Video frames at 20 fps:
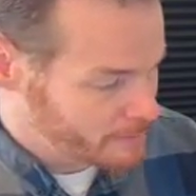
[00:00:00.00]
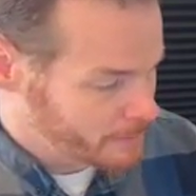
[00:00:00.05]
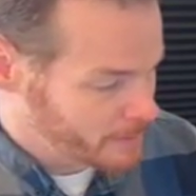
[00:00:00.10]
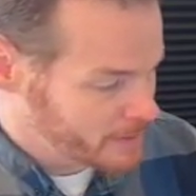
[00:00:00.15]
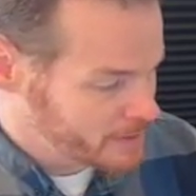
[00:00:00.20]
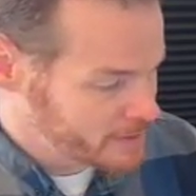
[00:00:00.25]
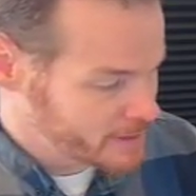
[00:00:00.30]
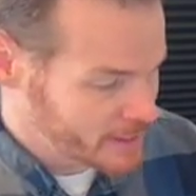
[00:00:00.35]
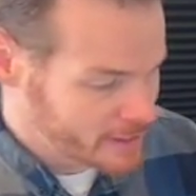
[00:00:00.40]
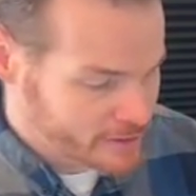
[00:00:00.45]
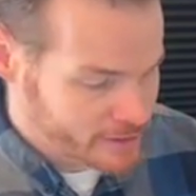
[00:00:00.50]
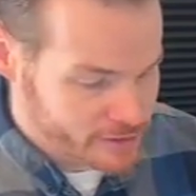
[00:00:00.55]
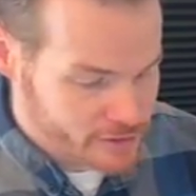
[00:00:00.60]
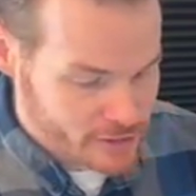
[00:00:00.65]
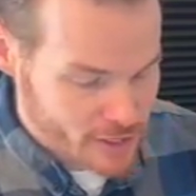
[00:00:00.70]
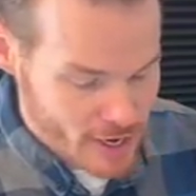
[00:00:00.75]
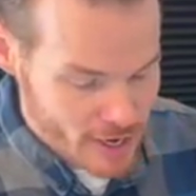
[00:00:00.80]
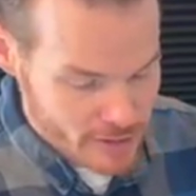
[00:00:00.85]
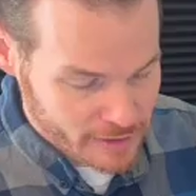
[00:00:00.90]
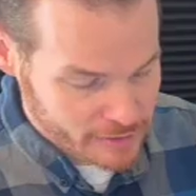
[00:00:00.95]
set of
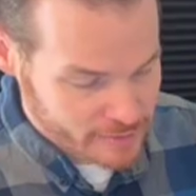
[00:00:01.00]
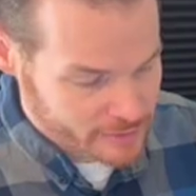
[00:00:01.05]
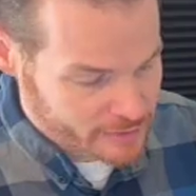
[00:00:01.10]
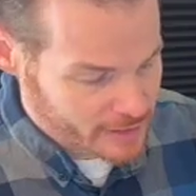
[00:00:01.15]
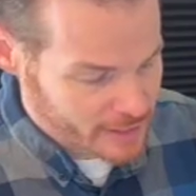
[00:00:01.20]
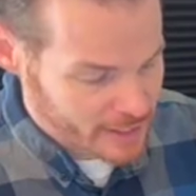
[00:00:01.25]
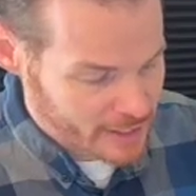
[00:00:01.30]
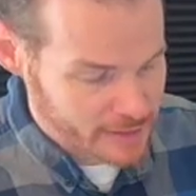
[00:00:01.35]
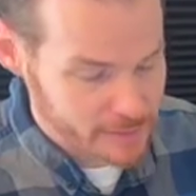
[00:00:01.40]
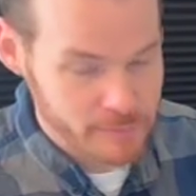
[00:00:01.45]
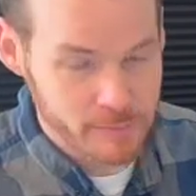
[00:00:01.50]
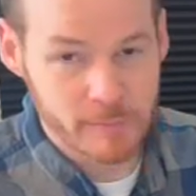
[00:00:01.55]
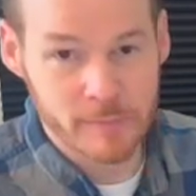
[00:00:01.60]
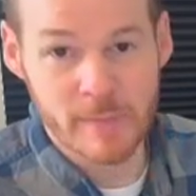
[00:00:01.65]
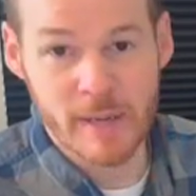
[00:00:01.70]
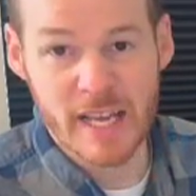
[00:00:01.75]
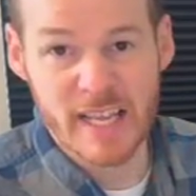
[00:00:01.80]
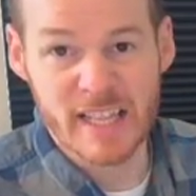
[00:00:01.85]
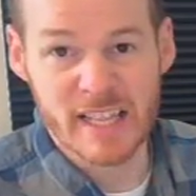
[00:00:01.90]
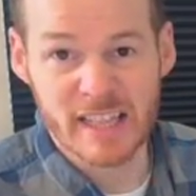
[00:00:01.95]
socks, and
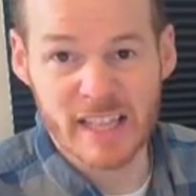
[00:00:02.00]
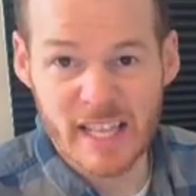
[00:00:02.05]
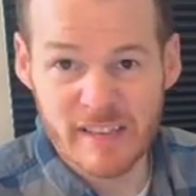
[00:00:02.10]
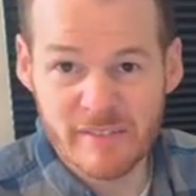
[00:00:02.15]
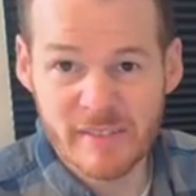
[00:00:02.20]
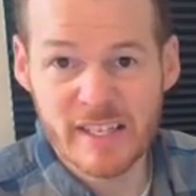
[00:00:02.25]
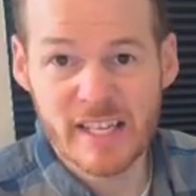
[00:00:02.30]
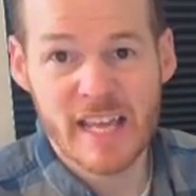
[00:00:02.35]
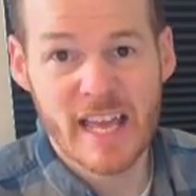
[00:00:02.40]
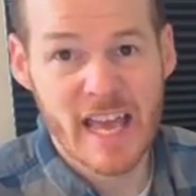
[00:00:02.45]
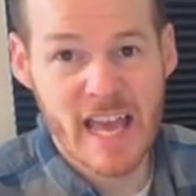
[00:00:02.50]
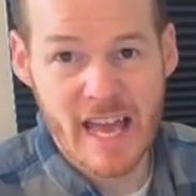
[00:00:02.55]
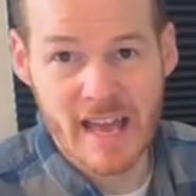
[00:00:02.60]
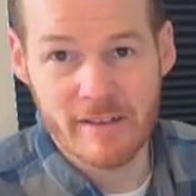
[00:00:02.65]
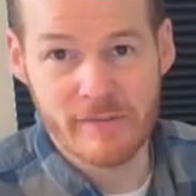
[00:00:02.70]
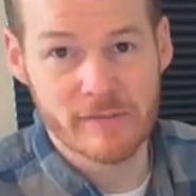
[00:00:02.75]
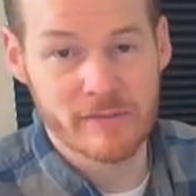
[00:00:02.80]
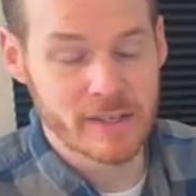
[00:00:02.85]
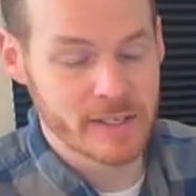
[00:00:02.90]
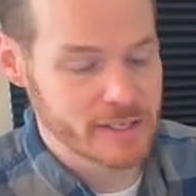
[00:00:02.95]
my 11.5
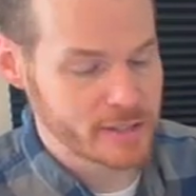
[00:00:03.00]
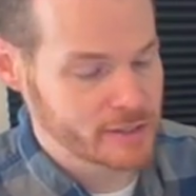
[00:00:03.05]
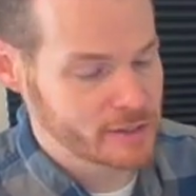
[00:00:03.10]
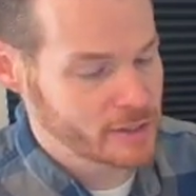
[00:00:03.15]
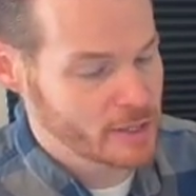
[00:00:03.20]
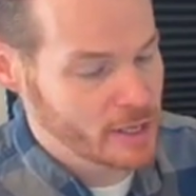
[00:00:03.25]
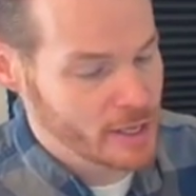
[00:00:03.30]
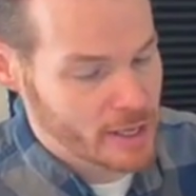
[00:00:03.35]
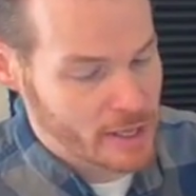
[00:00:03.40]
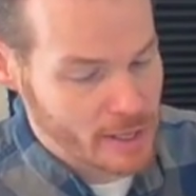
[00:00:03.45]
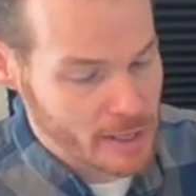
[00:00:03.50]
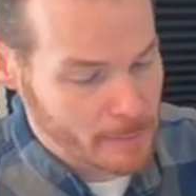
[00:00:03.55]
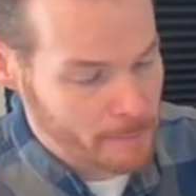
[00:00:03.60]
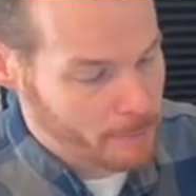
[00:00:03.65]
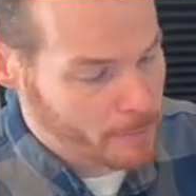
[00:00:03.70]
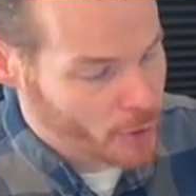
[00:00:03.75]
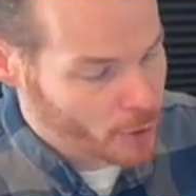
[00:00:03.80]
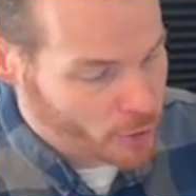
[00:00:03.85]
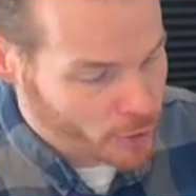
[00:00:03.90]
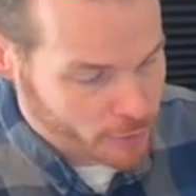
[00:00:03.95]
is
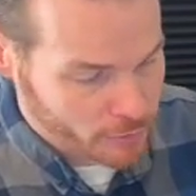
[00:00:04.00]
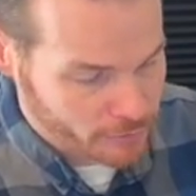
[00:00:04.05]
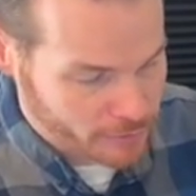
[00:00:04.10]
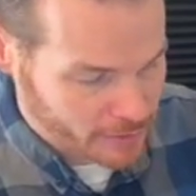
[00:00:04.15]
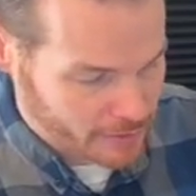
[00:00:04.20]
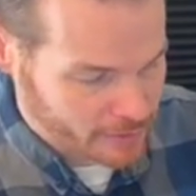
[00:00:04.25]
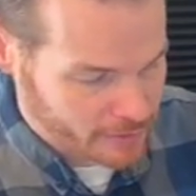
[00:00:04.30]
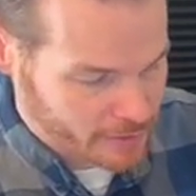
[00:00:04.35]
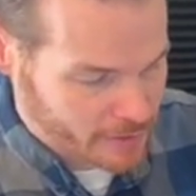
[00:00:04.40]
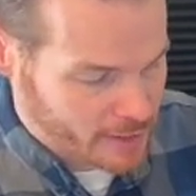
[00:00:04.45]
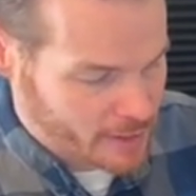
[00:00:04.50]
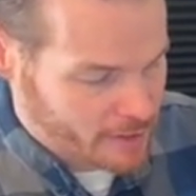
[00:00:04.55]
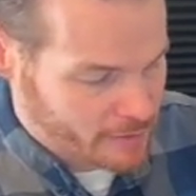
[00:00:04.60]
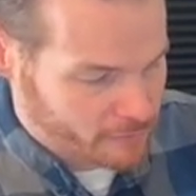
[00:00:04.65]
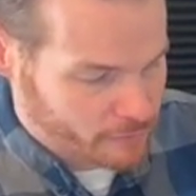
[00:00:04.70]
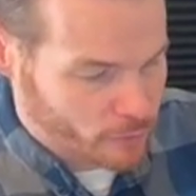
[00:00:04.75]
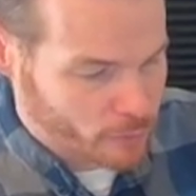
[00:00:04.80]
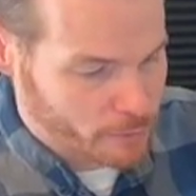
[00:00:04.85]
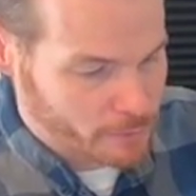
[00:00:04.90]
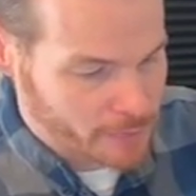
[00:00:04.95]
perfect
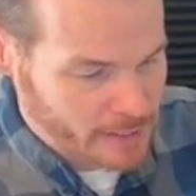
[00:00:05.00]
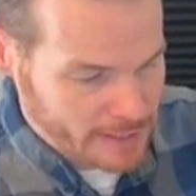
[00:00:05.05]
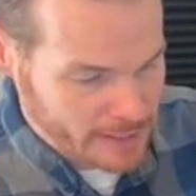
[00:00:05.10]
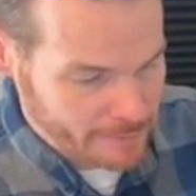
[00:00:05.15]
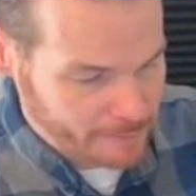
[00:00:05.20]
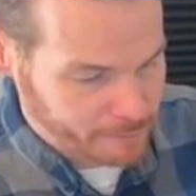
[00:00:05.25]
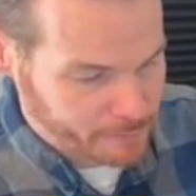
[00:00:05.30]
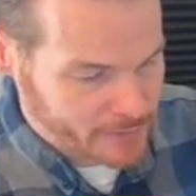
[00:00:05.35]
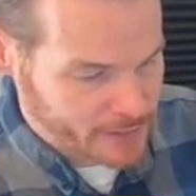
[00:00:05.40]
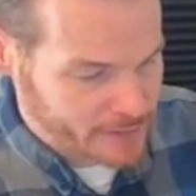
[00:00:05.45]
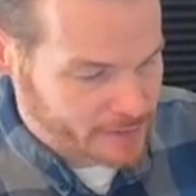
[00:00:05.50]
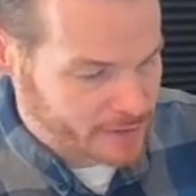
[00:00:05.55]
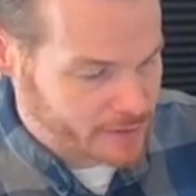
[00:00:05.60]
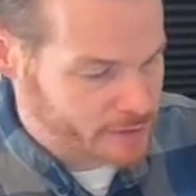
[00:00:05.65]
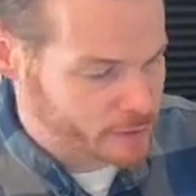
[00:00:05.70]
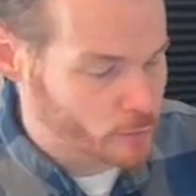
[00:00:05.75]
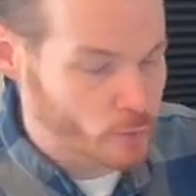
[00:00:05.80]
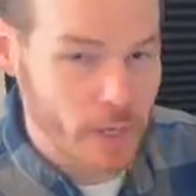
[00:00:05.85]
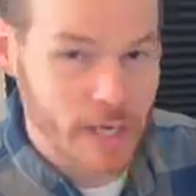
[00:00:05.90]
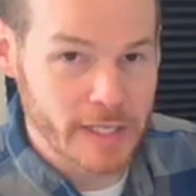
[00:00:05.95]
for me in
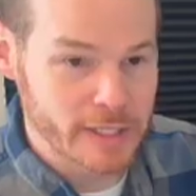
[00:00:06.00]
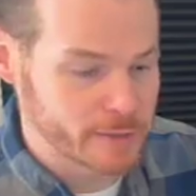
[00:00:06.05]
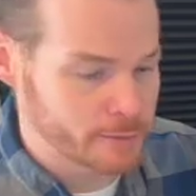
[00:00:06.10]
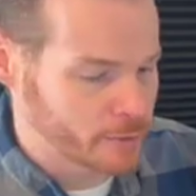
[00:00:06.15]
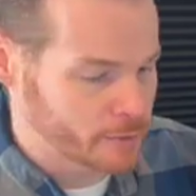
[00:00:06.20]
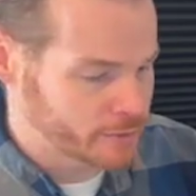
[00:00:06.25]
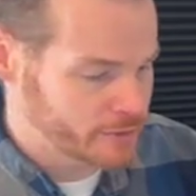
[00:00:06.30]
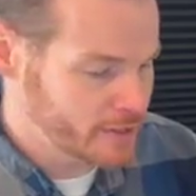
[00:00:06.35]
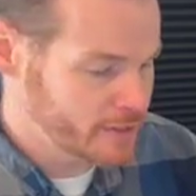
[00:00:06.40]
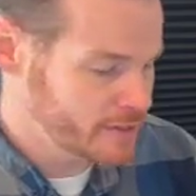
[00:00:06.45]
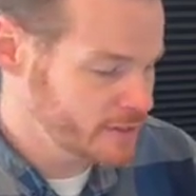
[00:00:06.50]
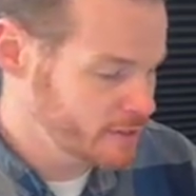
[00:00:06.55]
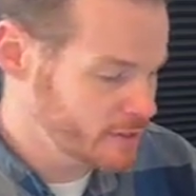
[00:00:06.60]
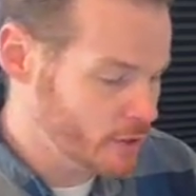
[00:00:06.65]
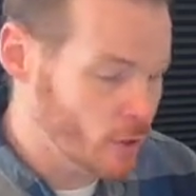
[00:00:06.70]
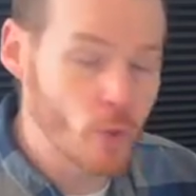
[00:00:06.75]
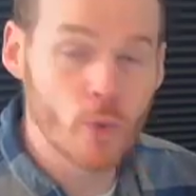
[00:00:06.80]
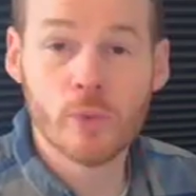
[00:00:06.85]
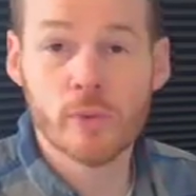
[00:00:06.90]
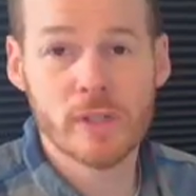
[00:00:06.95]
these White's boots. This is
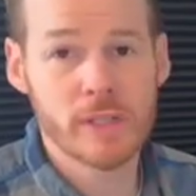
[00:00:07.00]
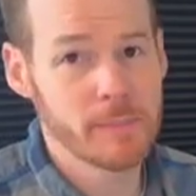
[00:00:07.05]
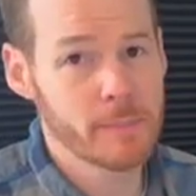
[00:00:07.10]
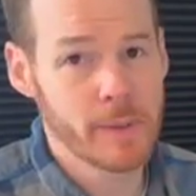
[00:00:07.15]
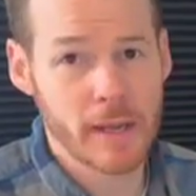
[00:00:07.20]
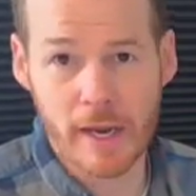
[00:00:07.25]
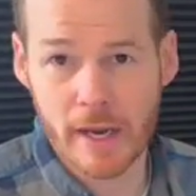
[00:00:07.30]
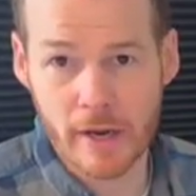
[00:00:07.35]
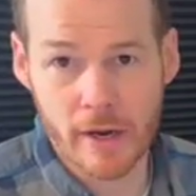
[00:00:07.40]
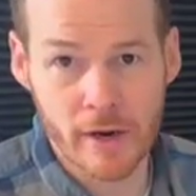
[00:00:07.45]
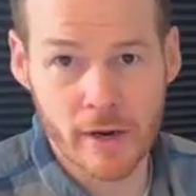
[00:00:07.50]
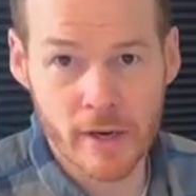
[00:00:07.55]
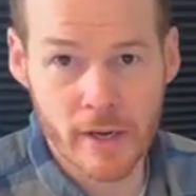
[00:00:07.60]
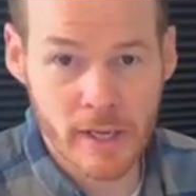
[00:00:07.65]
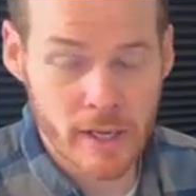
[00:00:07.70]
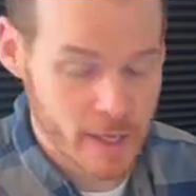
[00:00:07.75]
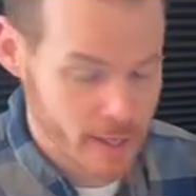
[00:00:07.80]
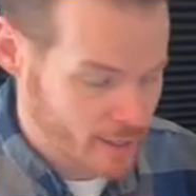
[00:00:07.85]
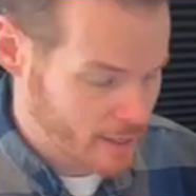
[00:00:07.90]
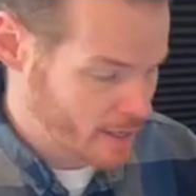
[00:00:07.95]
the only pair
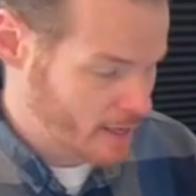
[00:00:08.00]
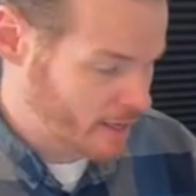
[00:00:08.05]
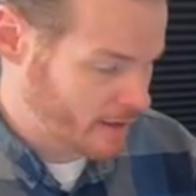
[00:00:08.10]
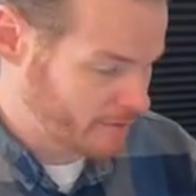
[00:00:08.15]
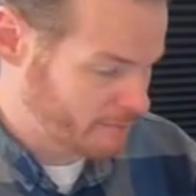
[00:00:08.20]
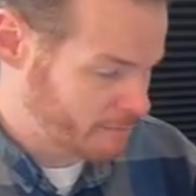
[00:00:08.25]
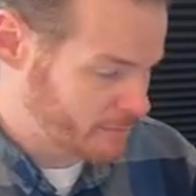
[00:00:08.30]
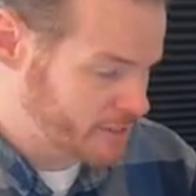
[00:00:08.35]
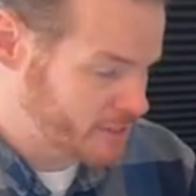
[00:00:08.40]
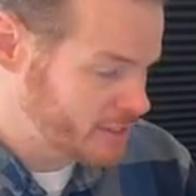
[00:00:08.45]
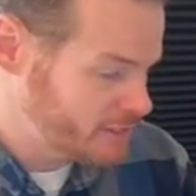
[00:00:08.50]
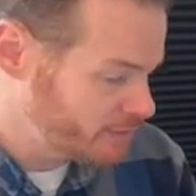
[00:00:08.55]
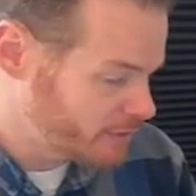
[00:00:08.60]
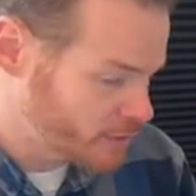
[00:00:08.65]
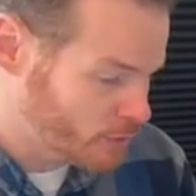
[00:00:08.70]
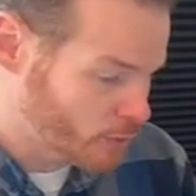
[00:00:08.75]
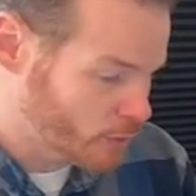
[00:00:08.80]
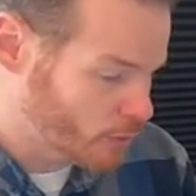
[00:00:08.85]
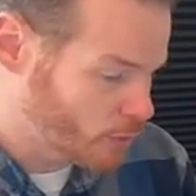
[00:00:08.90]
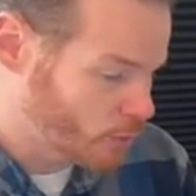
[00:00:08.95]
of Pacific
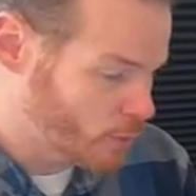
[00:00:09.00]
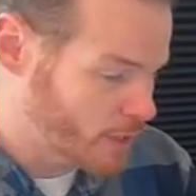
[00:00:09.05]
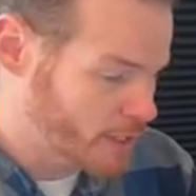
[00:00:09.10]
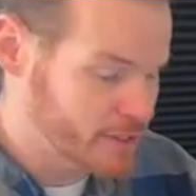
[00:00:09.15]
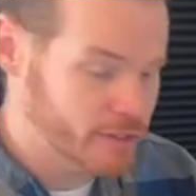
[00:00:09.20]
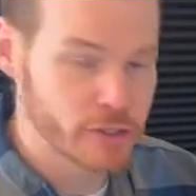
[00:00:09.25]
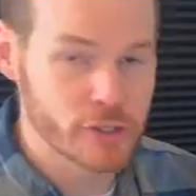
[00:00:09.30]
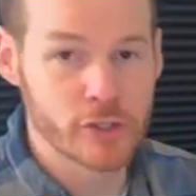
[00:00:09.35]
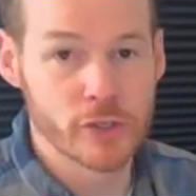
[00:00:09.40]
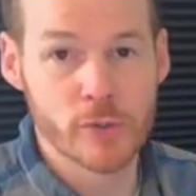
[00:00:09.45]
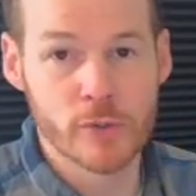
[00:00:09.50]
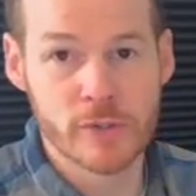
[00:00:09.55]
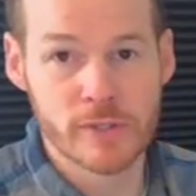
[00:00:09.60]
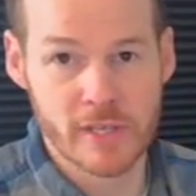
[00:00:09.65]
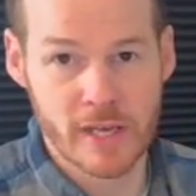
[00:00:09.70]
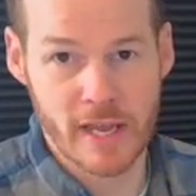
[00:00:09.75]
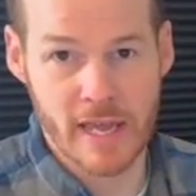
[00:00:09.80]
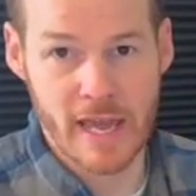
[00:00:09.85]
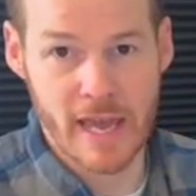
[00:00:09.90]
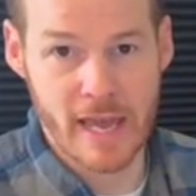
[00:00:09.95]
Northwest shoes
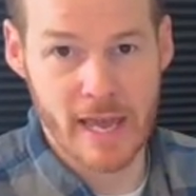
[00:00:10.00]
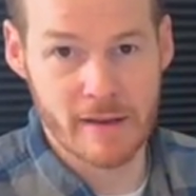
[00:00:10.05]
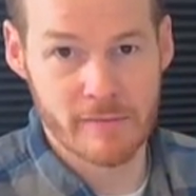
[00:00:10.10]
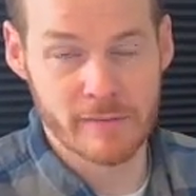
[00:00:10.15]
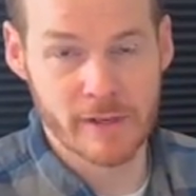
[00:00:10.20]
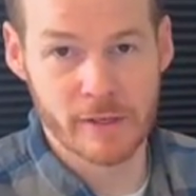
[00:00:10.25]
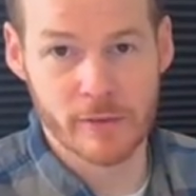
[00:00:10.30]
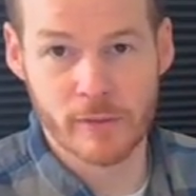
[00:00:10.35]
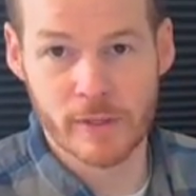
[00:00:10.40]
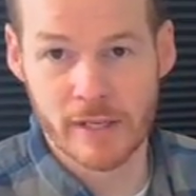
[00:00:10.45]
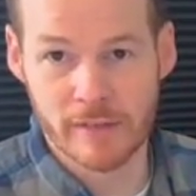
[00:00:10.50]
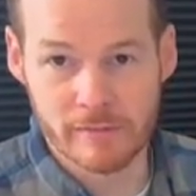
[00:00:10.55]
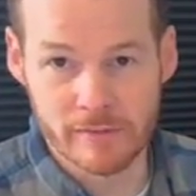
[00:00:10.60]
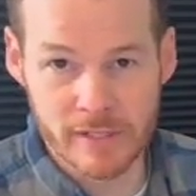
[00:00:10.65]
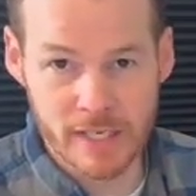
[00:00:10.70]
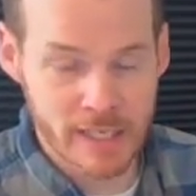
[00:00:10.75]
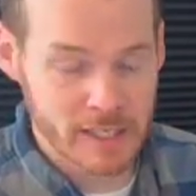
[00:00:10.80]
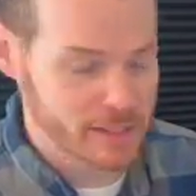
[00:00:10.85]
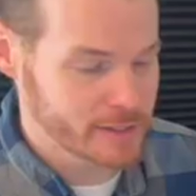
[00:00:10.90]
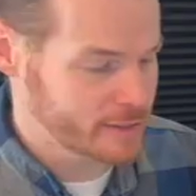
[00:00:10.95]
I have. I don't have
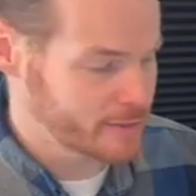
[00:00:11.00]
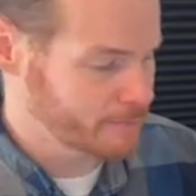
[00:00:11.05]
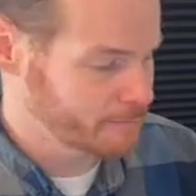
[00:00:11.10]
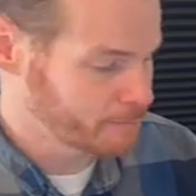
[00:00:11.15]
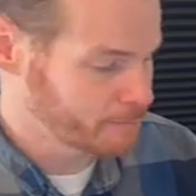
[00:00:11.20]
Nicks